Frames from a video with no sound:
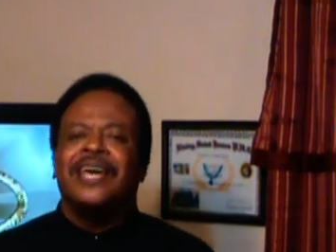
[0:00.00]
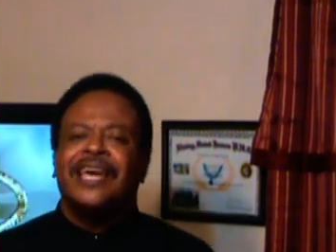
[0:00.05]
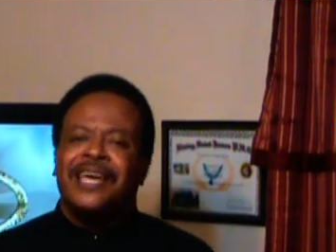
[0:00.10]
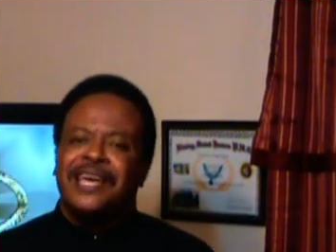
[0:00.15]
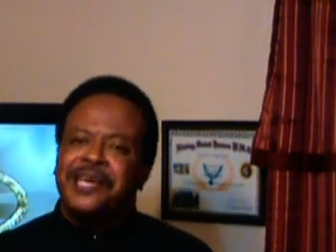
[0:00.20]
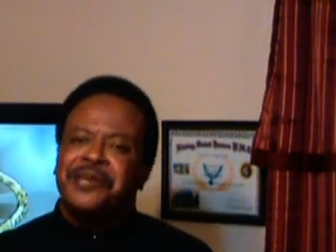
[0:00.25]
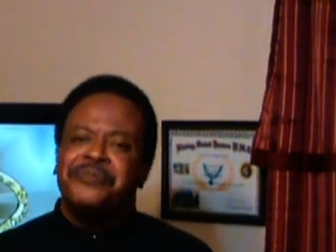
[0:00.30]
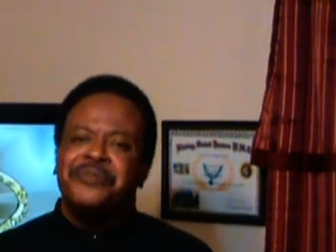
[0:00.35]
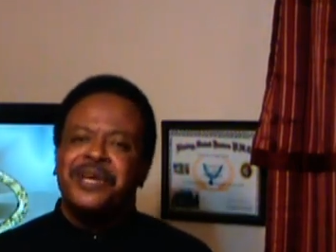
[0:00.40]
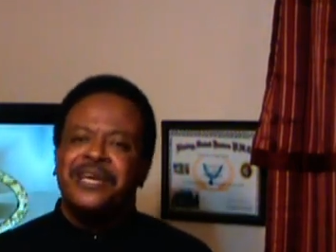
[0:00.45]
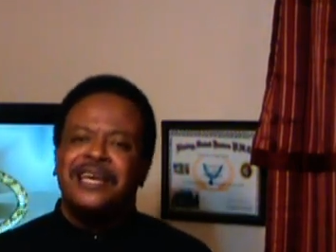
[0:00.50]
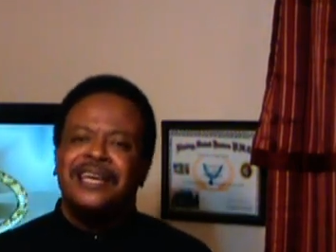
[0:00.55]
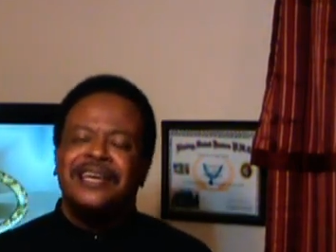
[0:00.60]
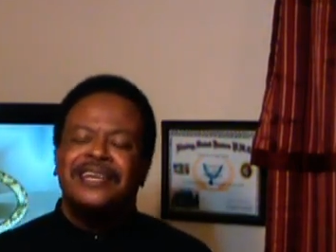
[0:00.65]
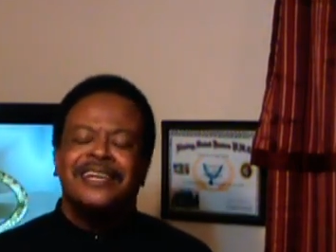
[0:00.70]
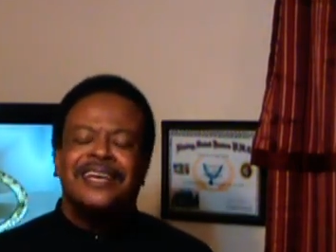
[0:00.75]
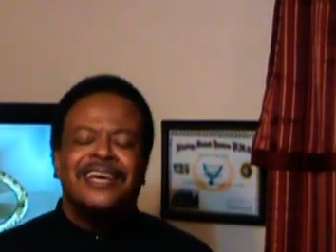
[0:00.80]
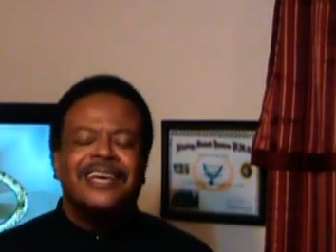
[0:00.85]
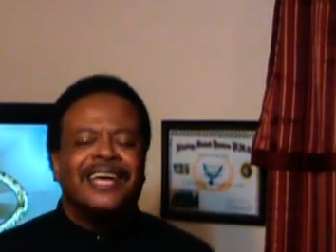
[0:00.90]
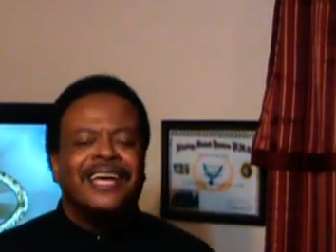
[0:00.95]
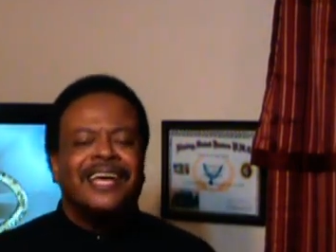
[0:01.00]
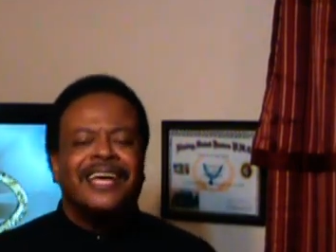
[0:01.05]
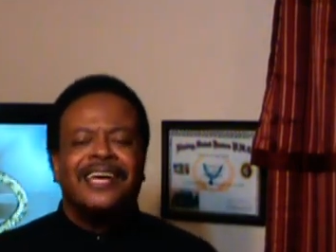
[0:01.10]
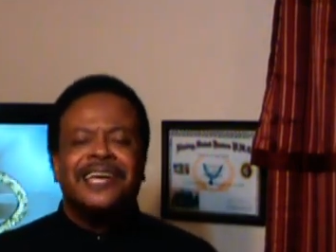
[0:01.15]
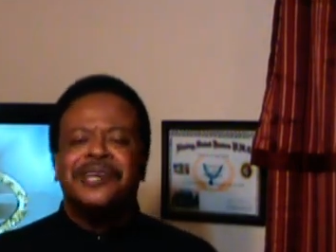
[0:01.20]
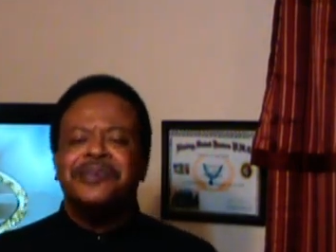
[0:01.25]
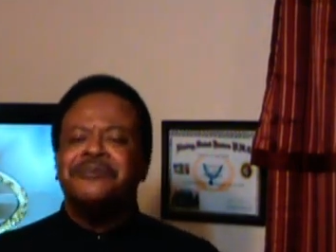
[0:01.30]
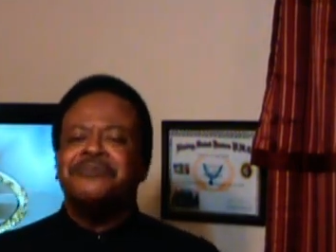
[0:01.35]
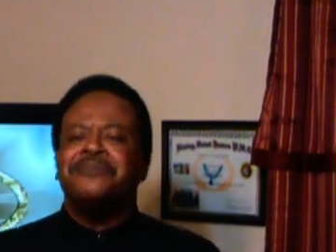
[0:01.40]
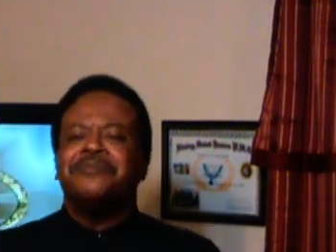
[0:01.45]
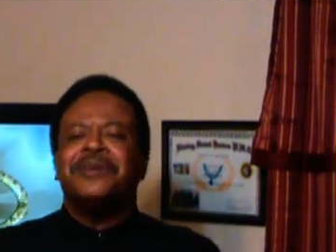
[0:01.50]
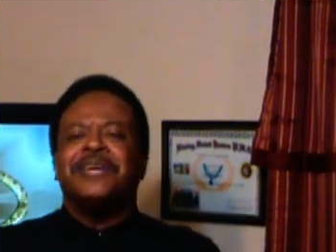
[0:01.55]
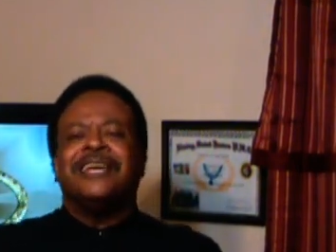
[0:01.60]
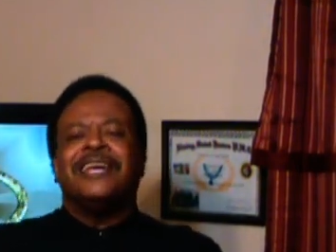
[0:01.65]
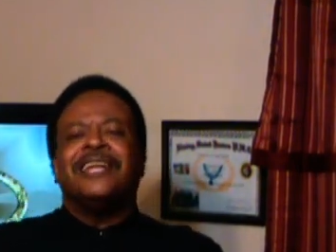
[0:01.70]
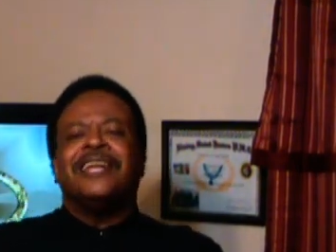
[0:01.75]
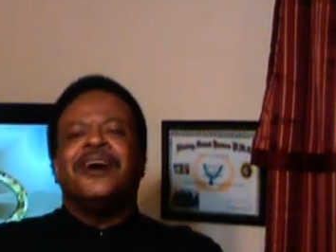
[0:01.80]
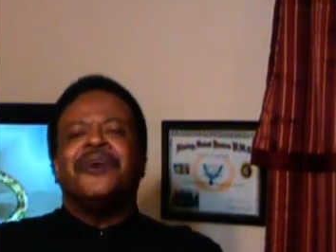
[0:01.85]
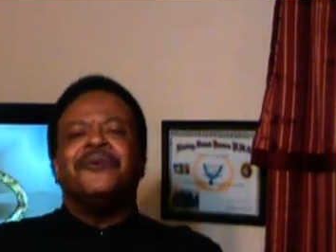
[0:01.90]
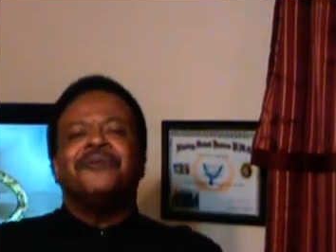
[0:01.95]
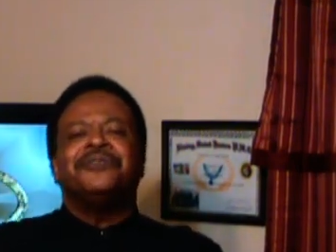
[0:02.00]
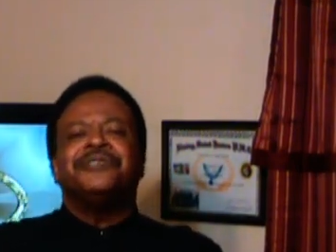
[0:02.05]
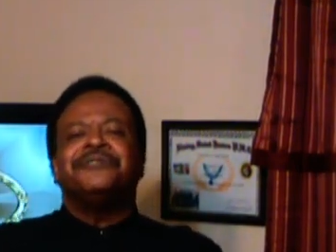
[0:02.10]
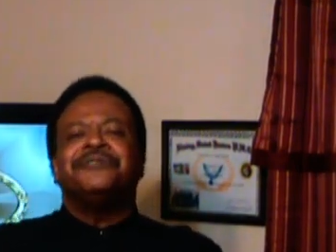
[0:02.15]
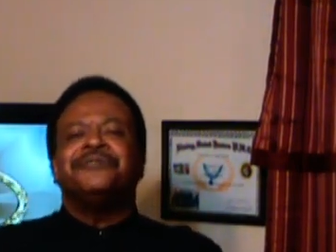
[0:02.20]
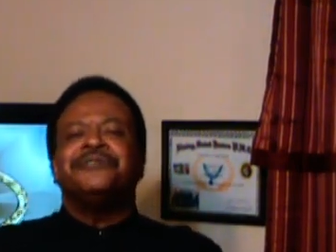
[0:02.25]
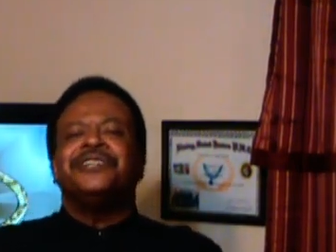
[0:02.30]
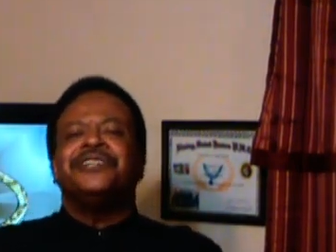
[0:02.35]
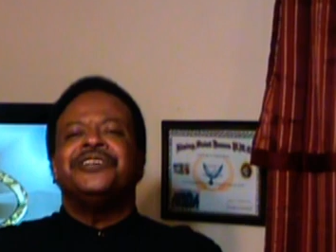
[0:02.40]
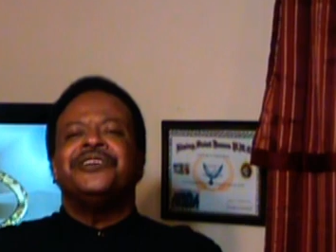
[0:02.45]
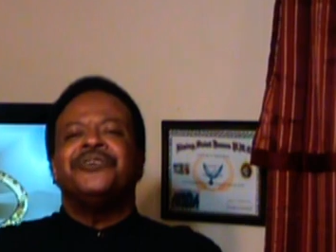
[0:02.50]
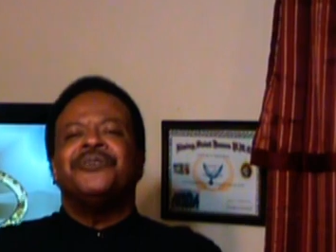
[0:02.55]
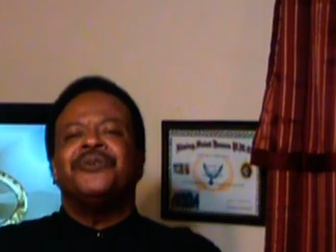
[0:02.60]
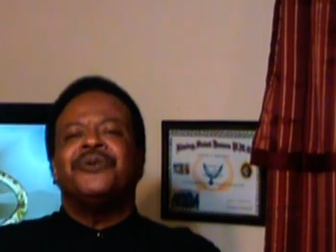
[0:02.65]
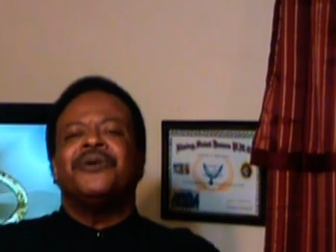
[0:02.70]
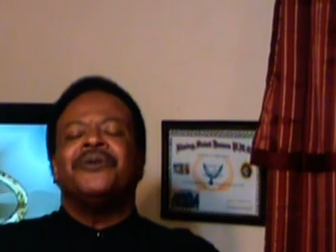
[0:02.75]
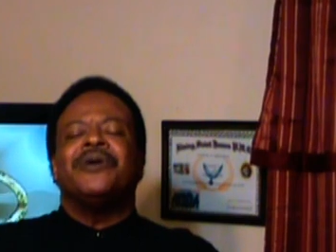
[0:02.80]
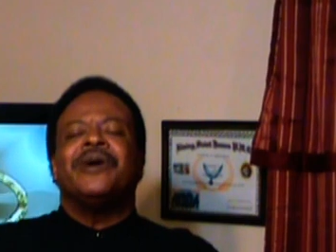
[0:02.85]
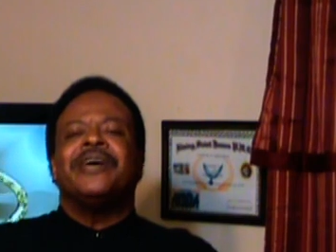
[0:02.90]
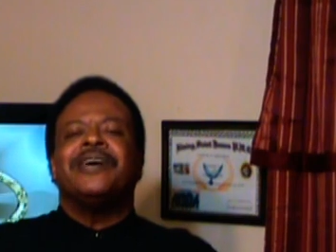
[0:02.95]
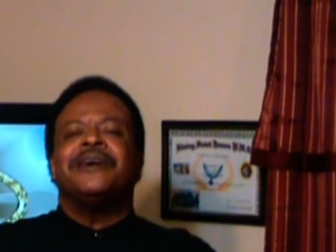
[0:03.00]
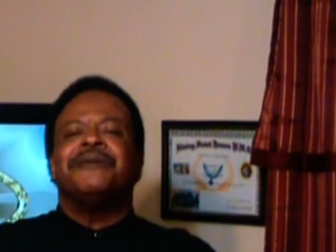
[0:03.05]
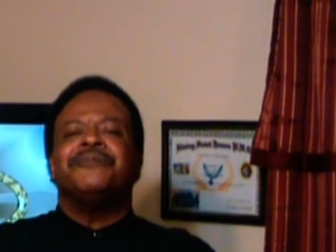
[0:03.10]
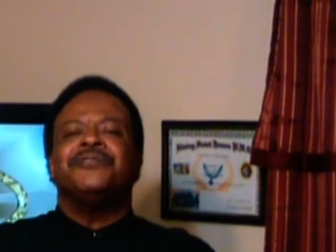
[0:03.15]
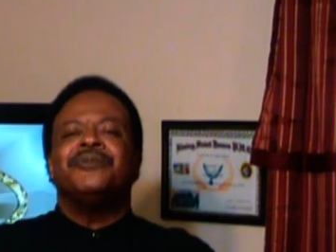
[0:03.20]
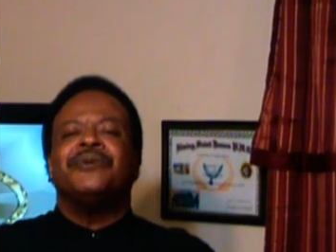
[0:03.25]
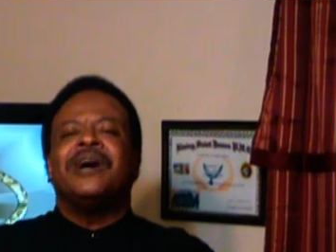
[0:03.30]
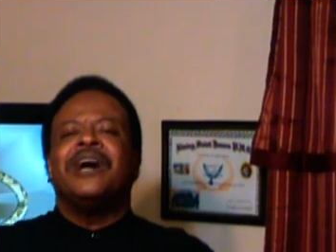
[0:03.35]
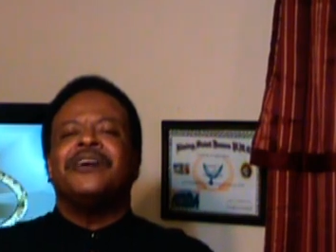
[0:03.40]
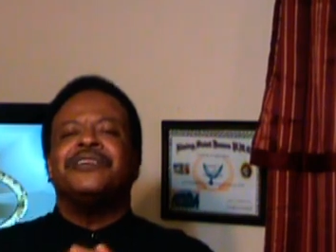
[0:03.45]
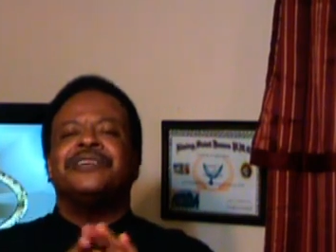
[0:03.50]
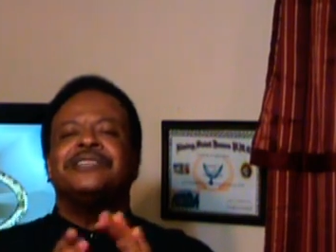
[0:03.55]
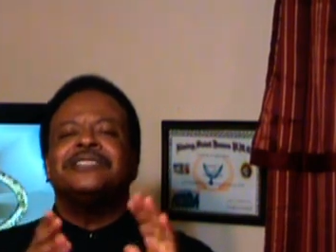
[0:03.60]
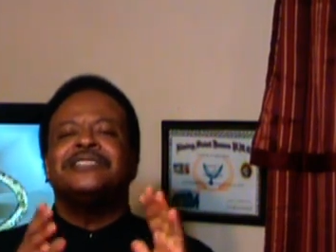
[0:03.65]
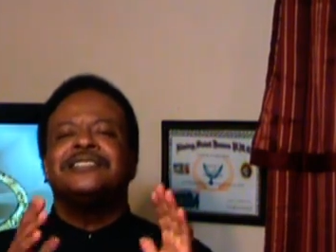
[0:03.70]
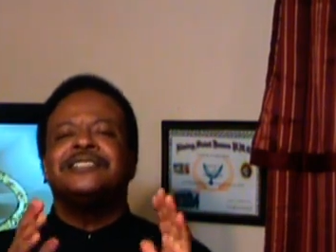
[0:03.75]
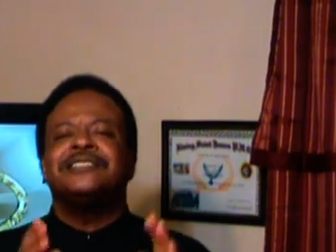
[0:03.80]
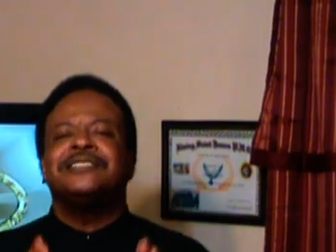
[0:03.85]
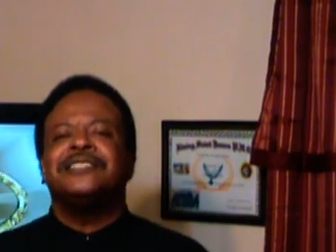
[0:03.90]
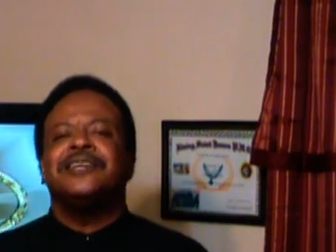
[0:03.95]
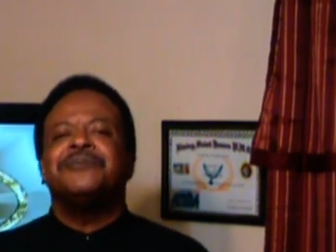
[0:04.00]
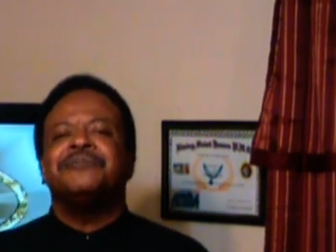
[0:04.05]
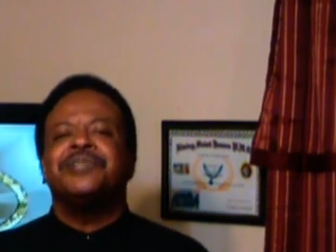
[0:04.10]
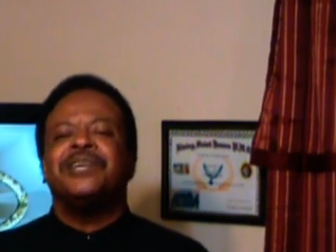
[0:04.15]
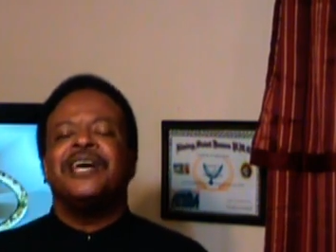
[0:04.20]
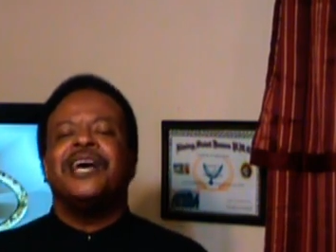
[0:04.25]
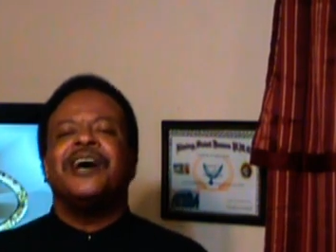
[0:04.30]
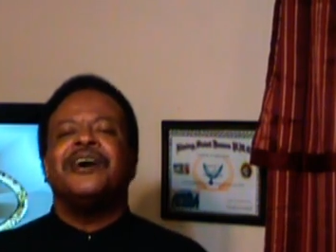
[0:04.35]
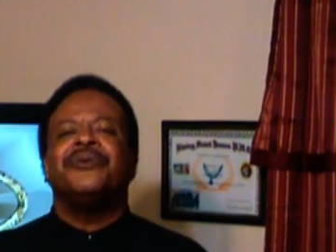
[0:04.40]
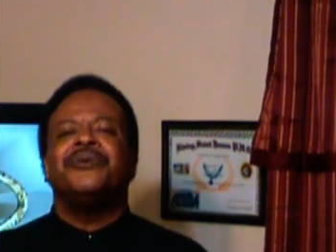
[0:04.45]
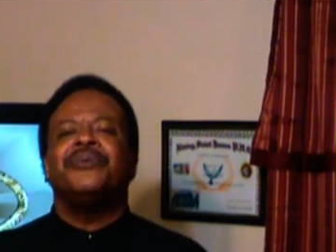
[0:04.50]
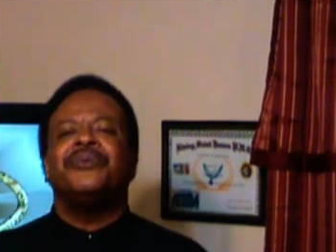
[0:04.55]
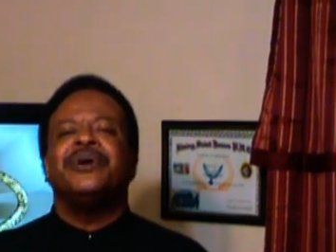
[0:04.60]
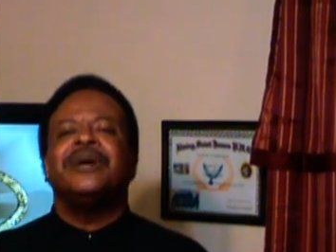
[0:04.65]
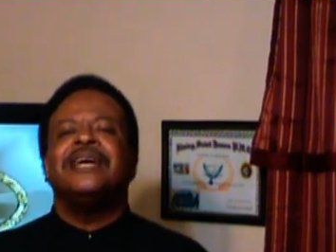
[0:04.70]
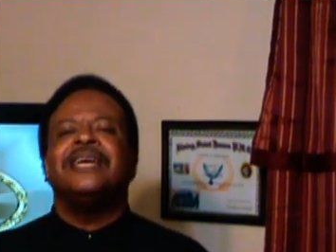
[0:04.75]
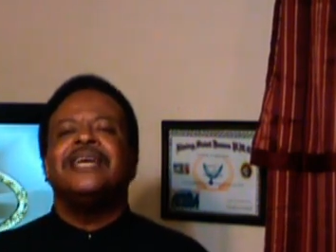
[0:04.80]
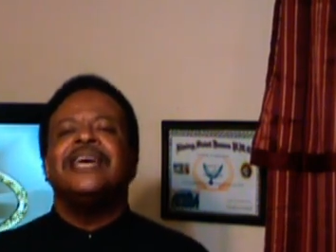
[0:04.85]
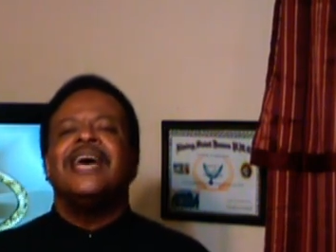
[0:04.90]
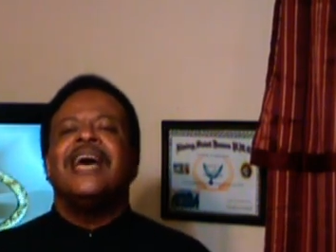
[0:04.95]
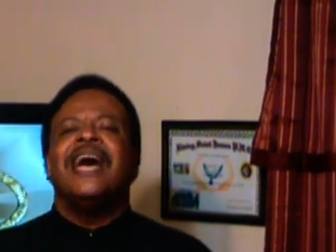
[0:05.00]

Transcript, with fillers: Amen. Amen. I hope this video helped you out in some kind of way.